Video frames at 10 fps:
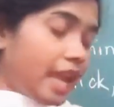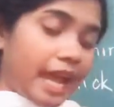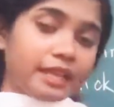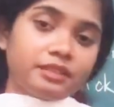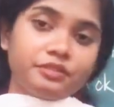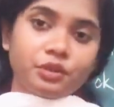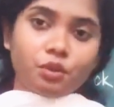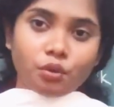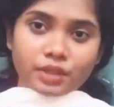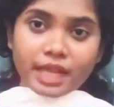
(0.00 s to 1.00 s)
And if you
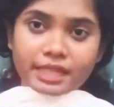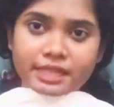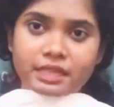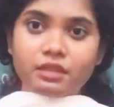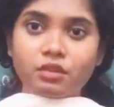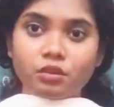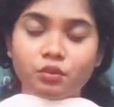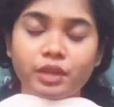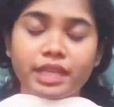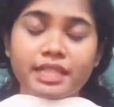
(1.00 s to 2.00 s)
go next,
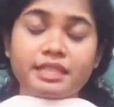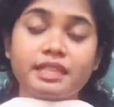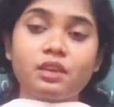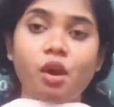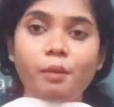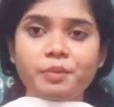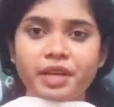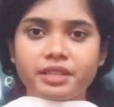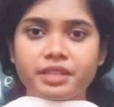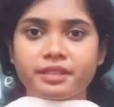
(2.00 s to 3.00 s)
we can see
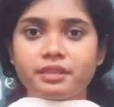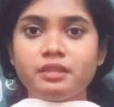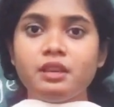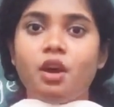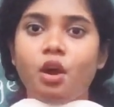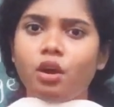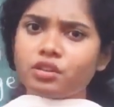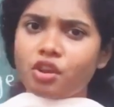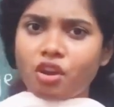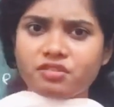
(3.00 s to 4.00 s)
comparison or
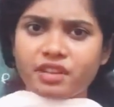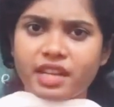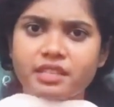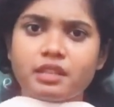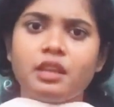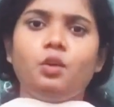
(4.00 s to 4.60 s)
contrast.